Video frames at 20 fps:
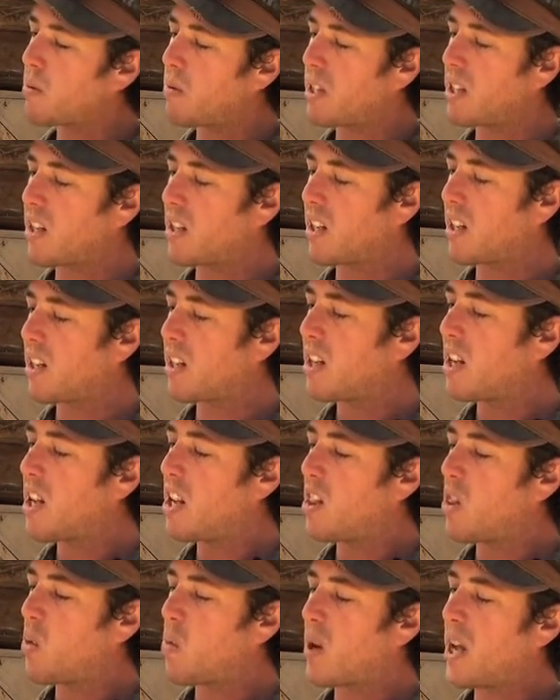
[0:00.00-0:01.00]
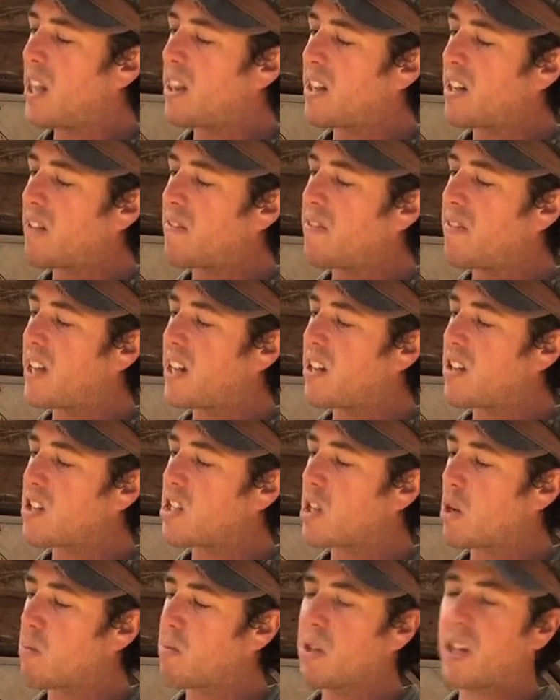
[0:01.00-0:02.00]
We look at the way that the
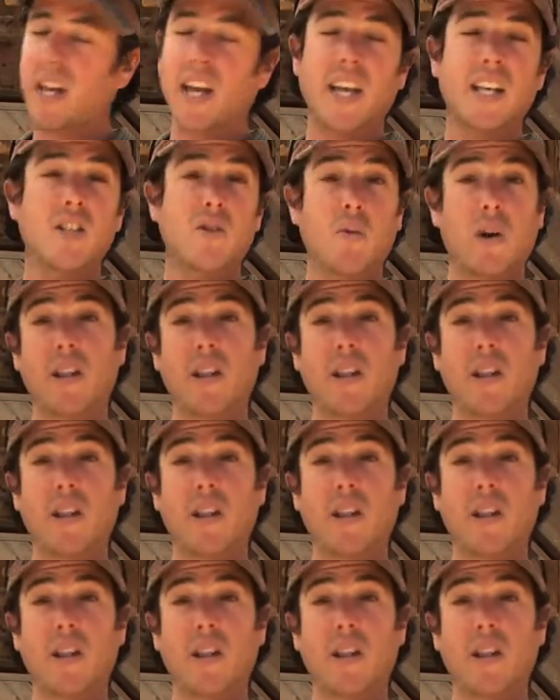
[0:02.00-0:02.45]
fingers are placed,